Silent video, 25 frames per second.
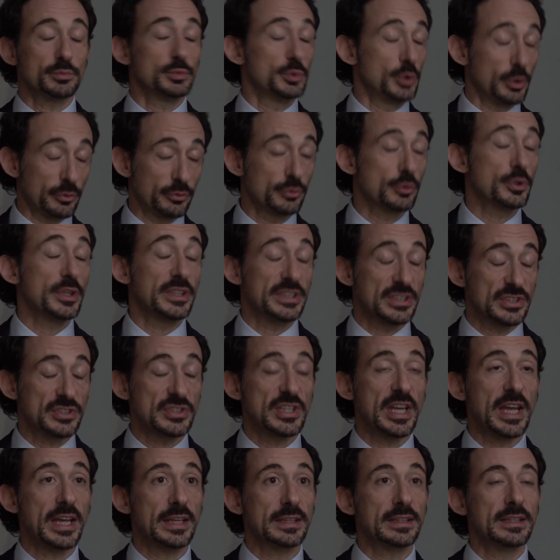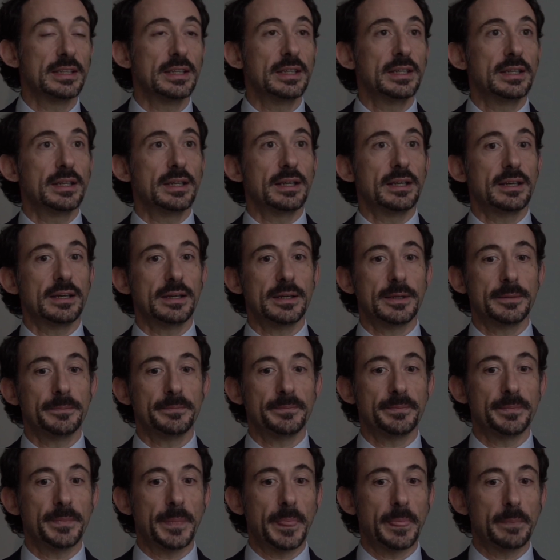don't fully understand,
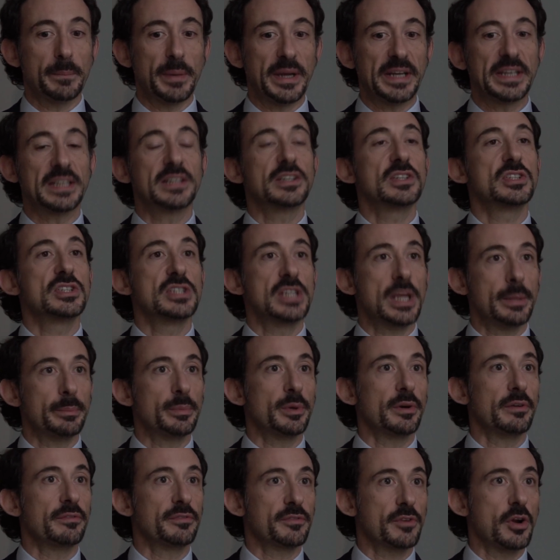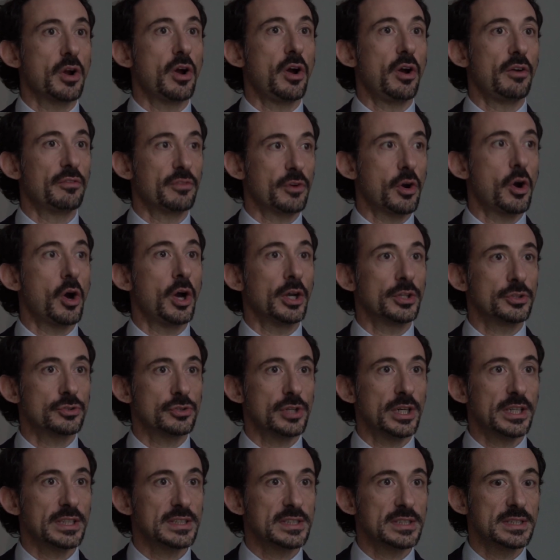by an increasing number of
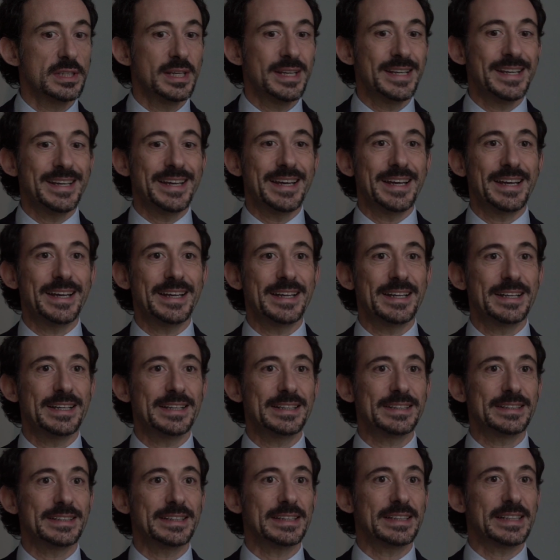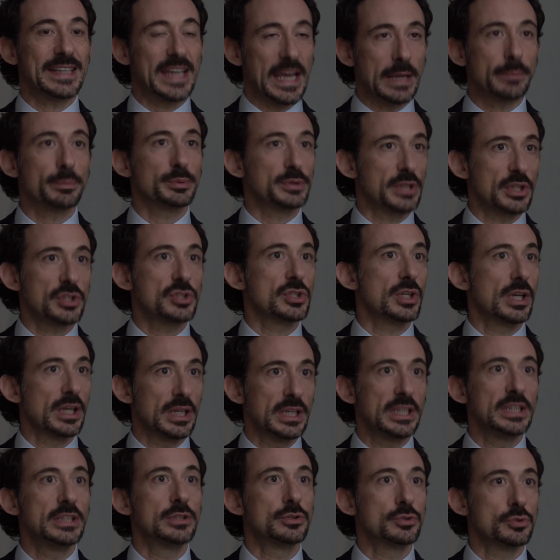contracts, can potentially
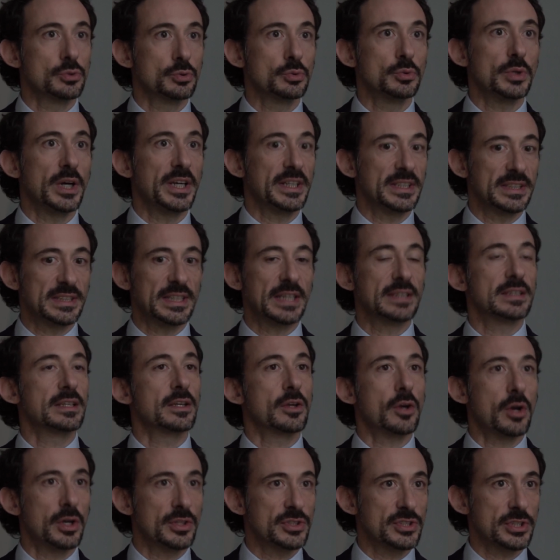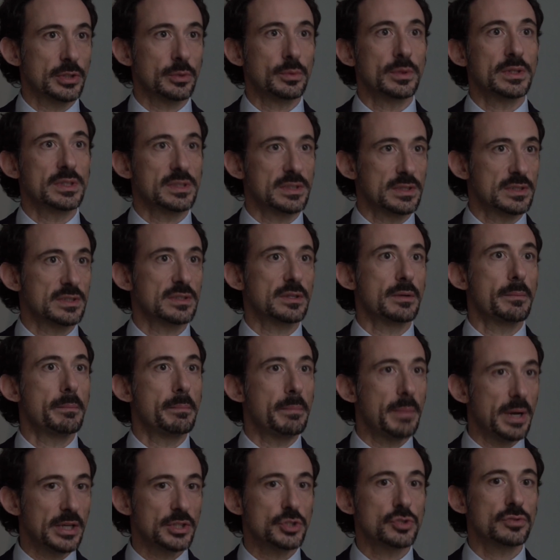lead to unintended consequences.
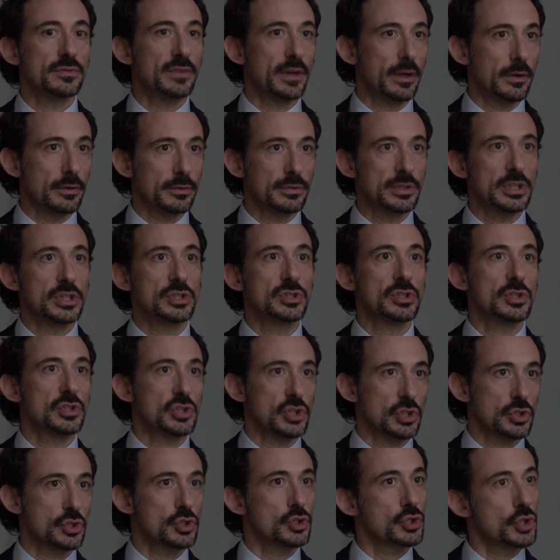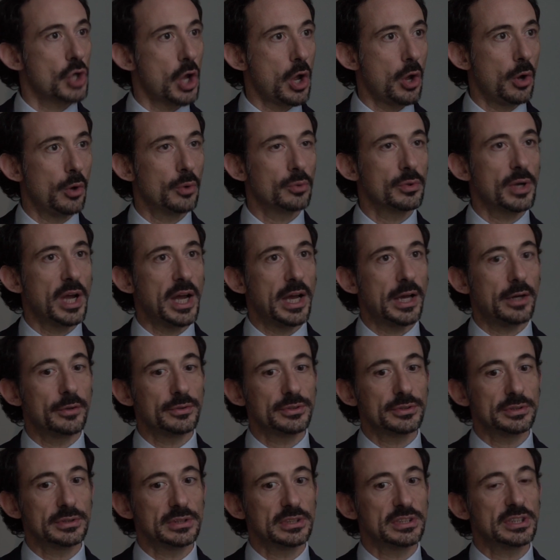Much of our research has shown
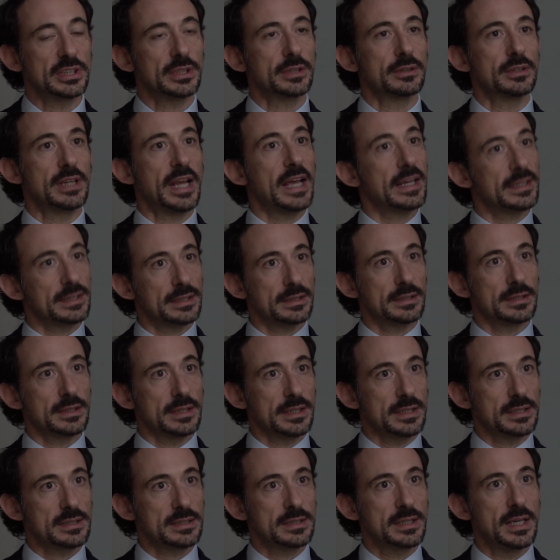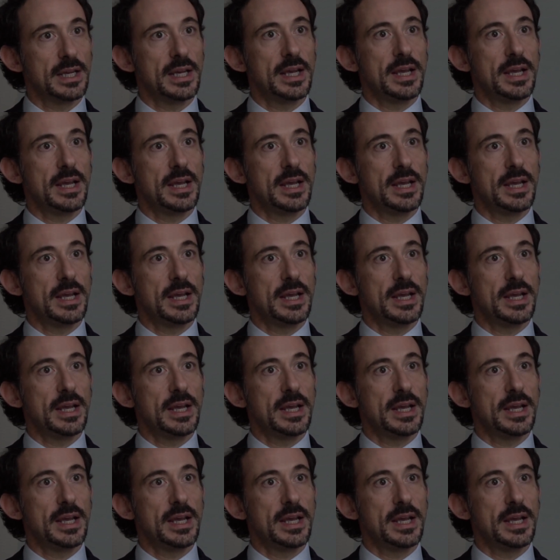how the interconnectedness